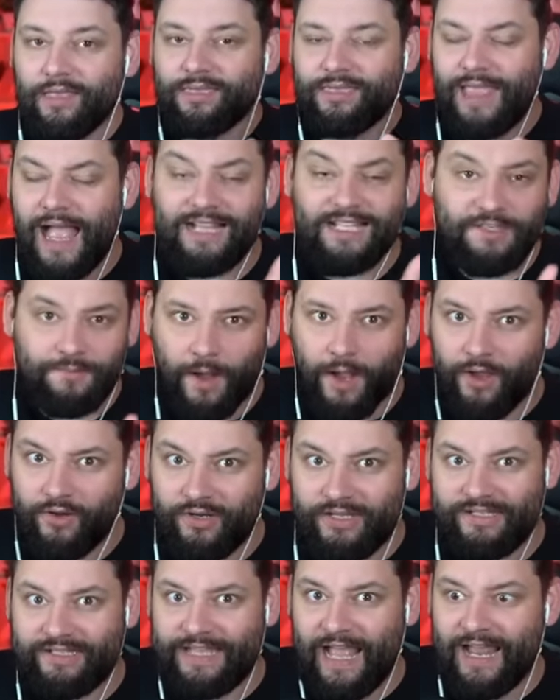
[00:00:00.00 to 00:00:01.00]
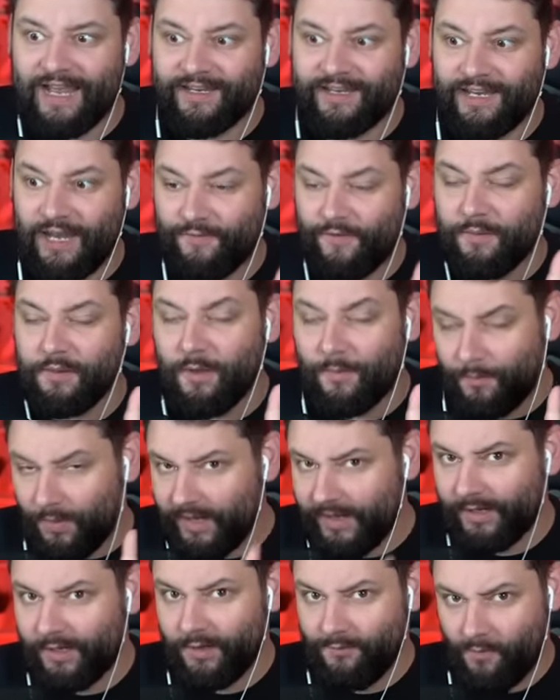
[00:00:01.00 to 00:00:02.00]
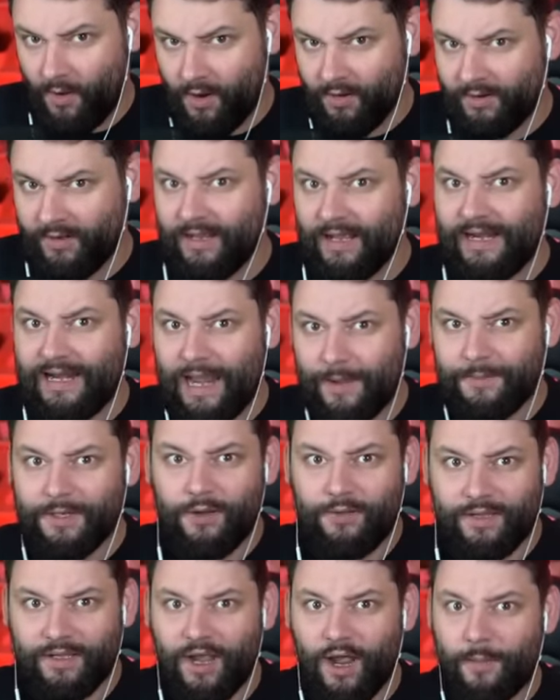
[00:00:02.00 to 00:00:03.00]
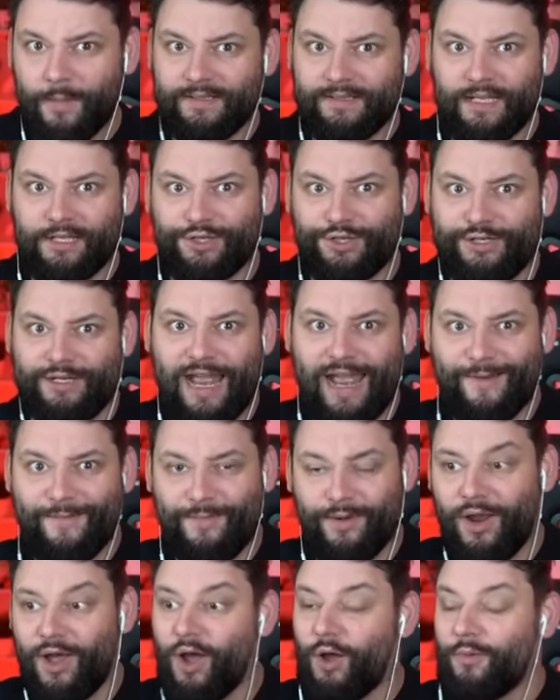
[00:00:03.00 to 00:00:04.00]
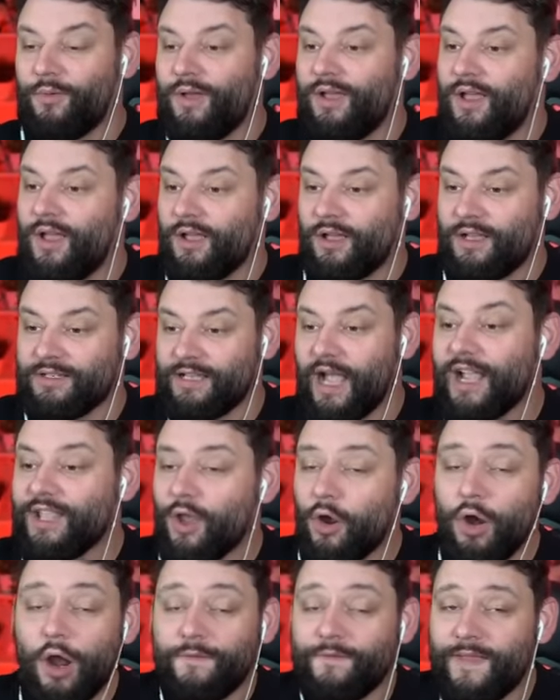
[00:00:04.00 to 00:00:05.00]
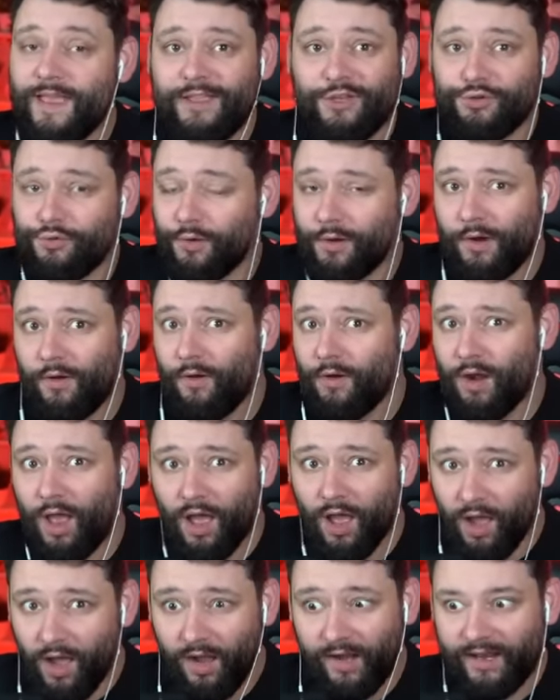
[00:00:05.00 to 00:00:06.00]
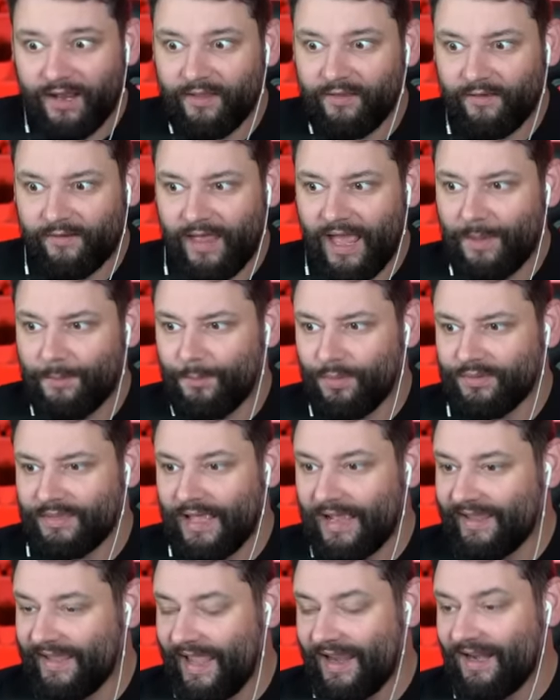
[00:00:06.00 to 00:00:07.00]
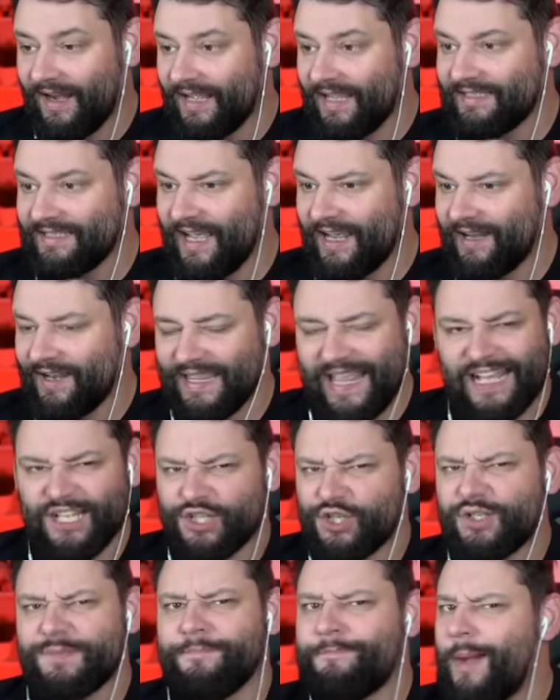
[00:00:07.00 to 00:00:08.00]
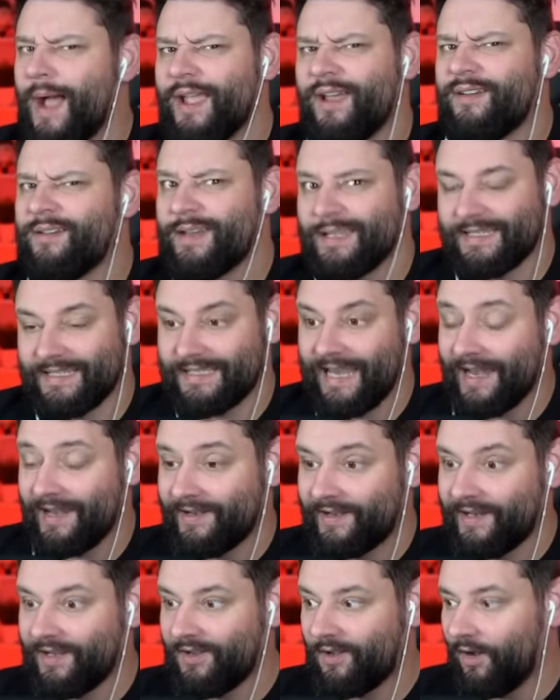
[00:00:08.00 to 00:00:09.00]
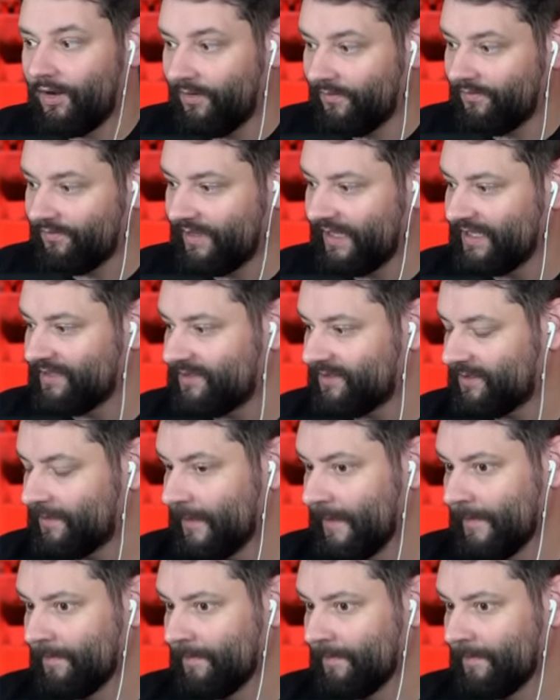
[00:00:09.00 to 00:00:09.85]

That's my understanding. If I'm completely wrong, let me know in the comment section down below. Because I don't know if they trigger a lot earlier than that, but again, like I said, that's just my understanding of this.